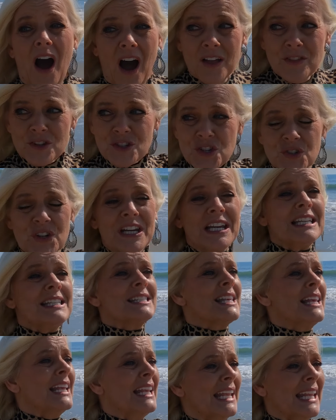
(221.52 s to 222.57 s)
on the
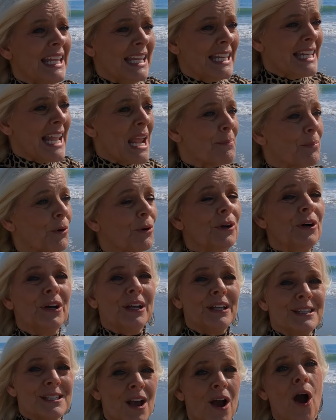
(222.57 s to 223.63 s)
streets, in
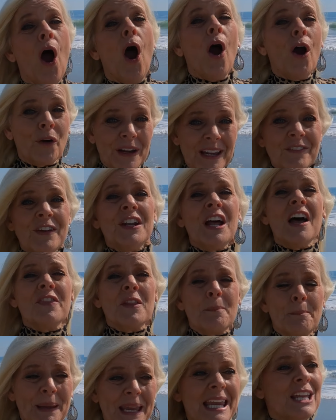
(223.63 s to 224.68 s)
neighborhoods, or even
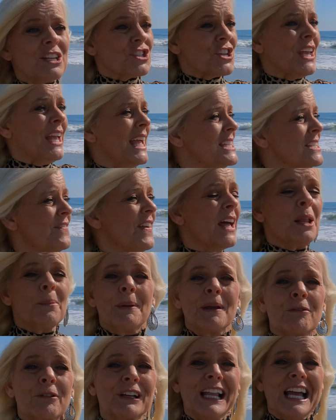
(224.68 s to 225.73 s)
on the beach and
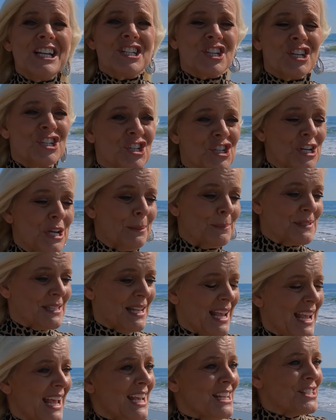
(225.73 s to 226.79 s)
developing relationships.
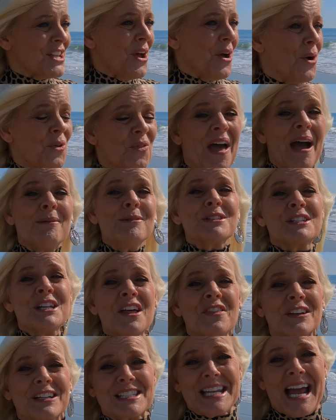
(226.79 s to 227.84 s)
So that was
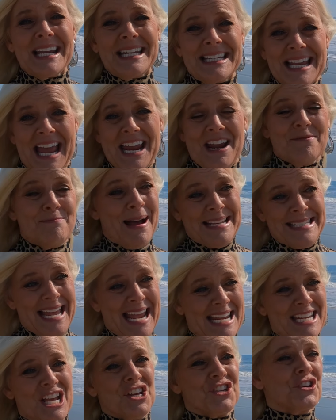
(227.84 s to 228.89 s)
another exciting day of my
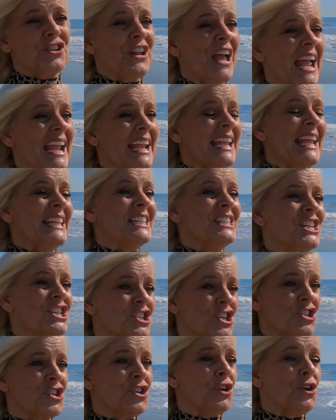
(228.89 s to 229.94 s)
day yesterday, in
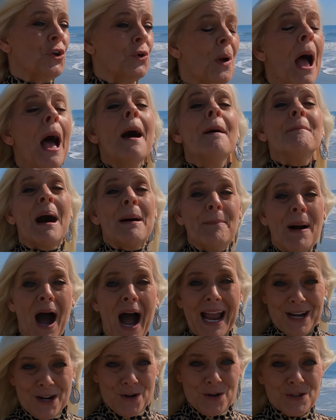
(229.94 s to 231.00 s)
addition to my
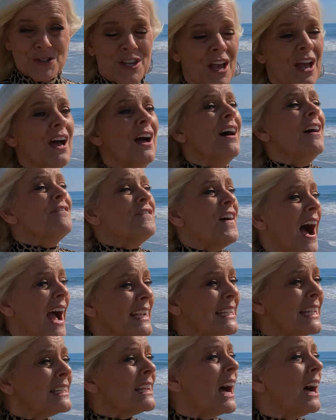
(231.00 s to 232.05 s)
buyers,
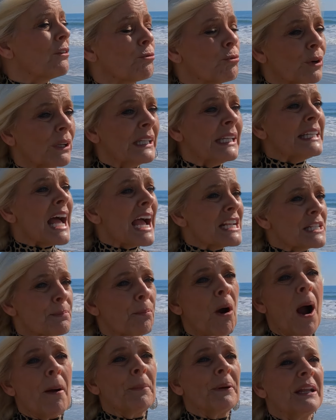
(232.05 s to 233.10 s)
finding a really nice
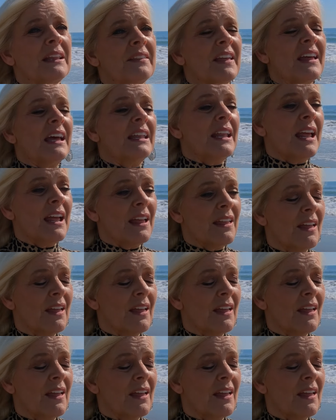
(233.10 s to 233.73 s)
property that